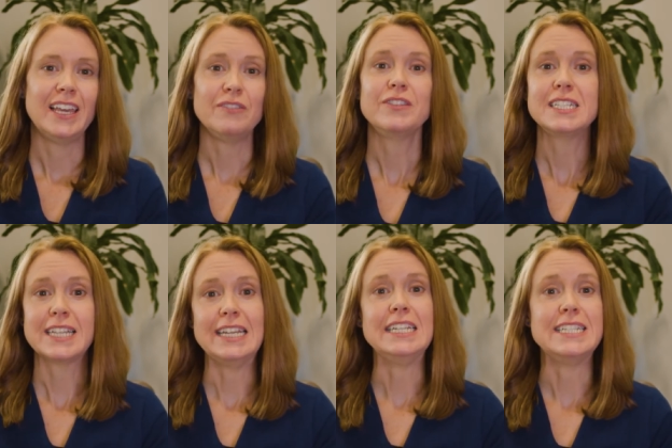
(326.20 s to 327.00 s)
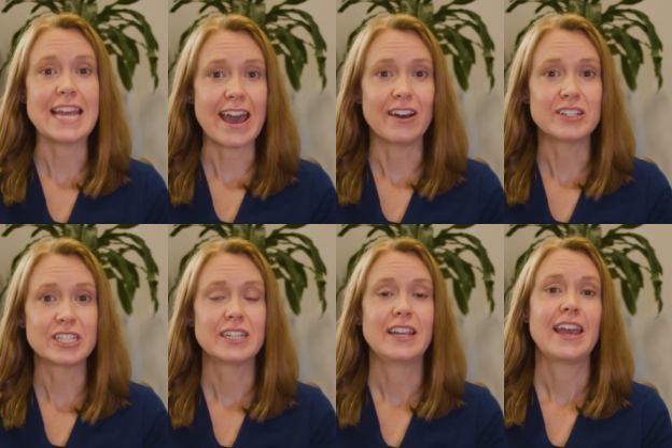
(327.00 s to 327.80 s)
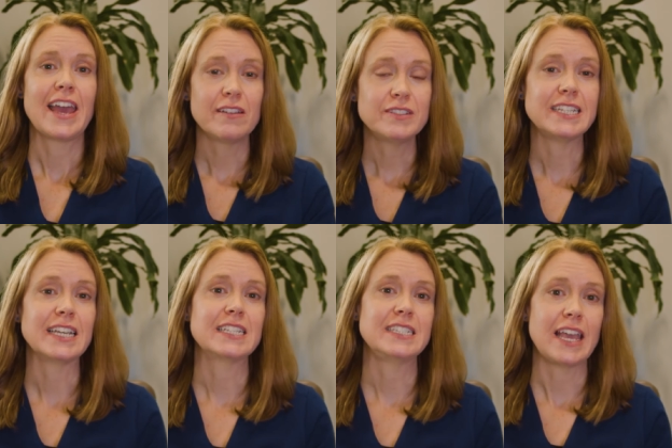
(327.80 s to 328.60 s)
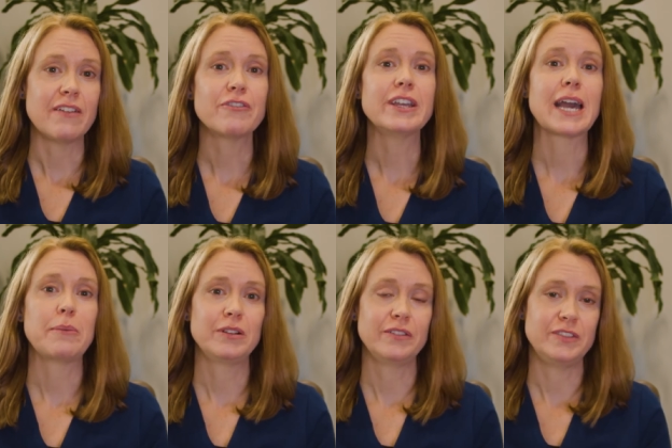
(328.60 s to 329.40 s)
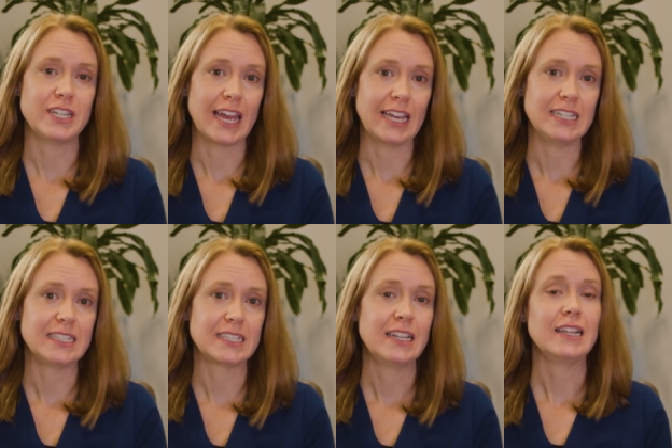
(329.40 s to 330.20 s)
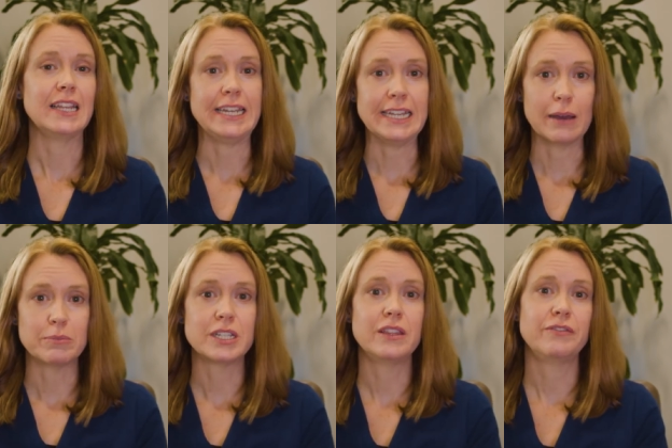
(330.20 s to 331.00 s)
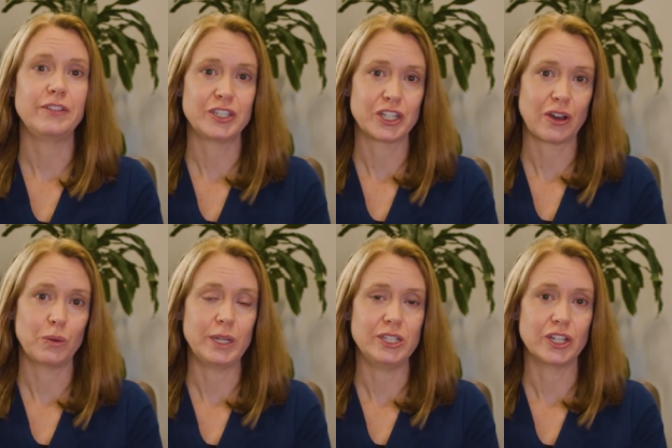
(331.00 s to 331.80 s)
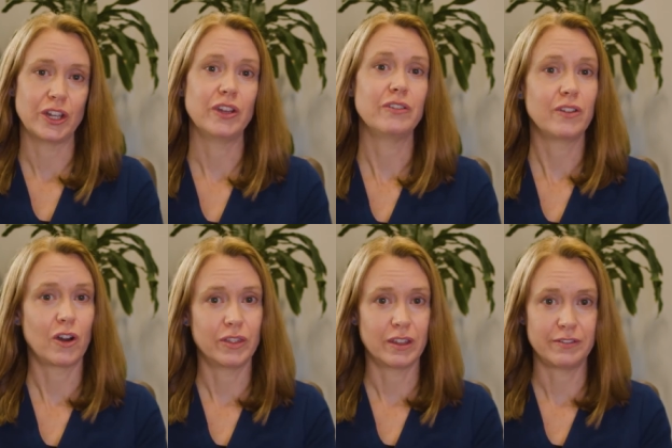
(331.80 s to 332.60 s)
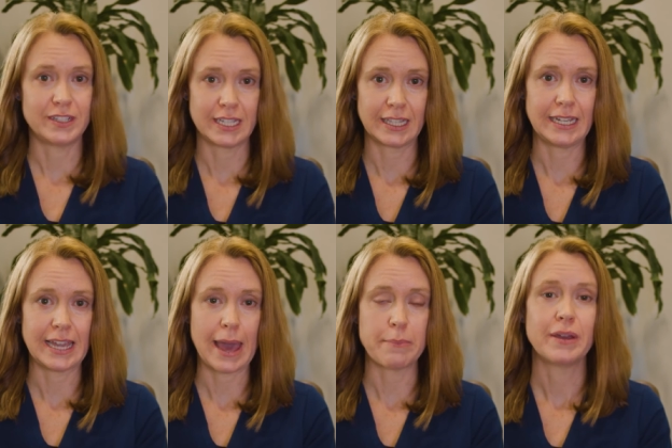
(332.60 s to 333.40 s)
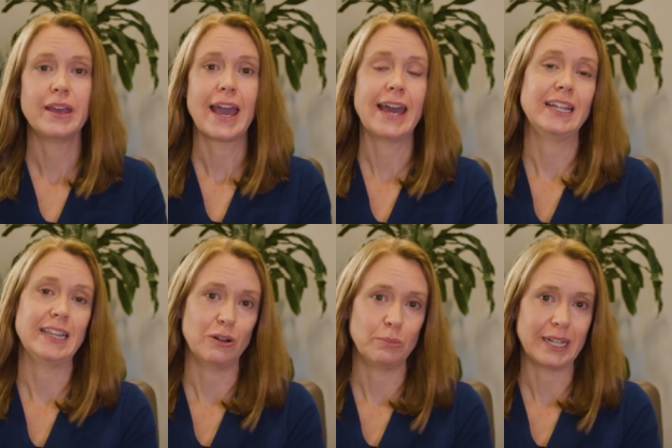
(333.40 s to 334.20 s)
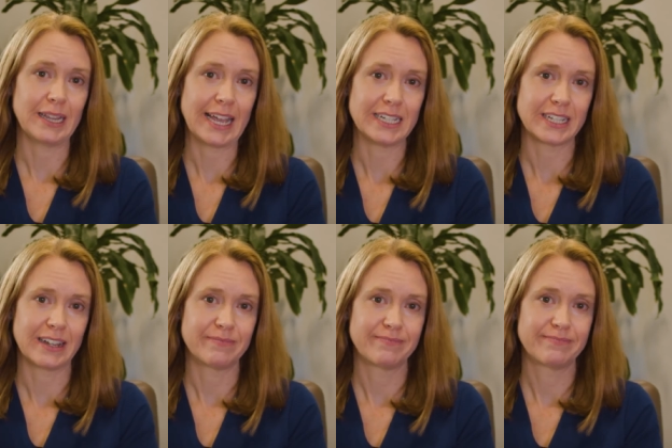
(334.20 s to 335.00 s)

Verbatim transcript: If there's any doubt, have sex every couple of days leading up to the fertile window on the fertility app and a little bit later.